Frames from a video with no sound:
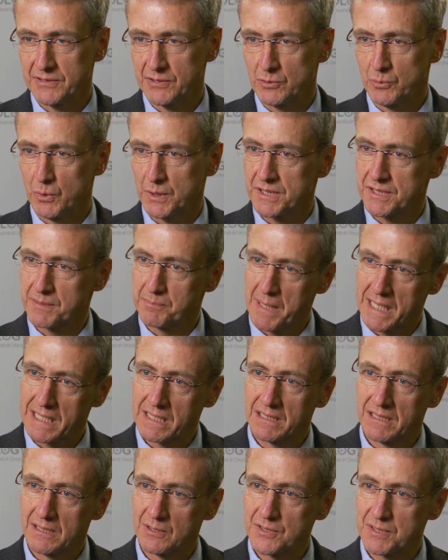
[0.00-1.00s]
So what is the
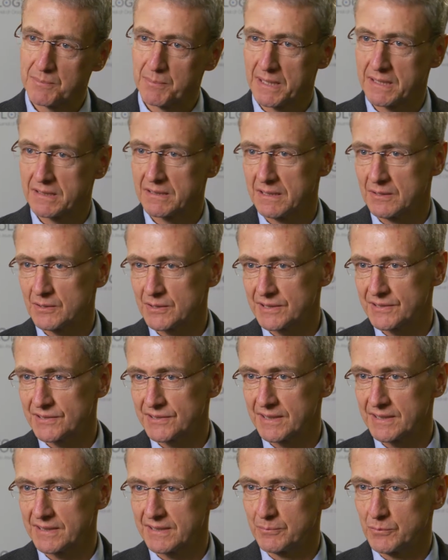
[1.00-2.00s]
background? The background is
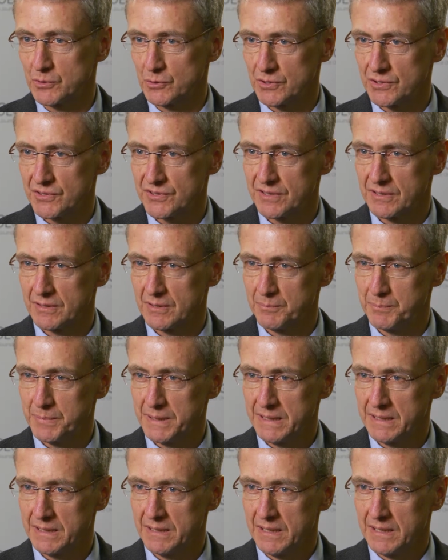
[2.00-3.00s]
that
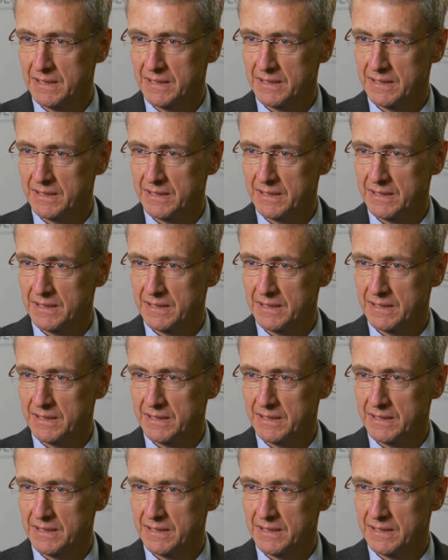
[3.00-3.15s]
immunotherapy,